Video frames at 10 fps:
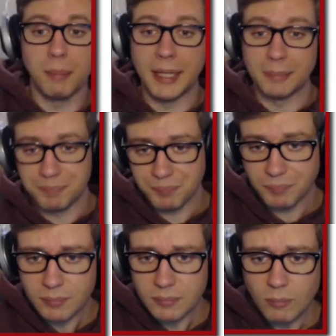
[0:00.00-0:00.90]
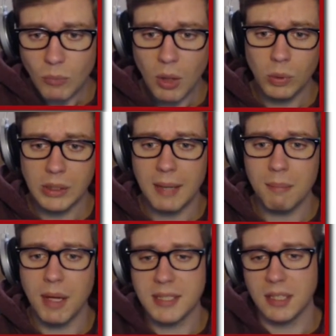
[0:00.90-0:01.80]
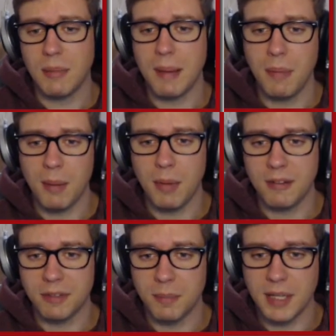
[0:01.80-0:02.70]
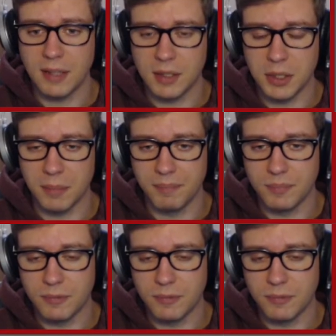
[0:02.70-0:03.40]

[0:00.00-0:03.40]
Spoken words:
But while I'm telling my mom off for being such a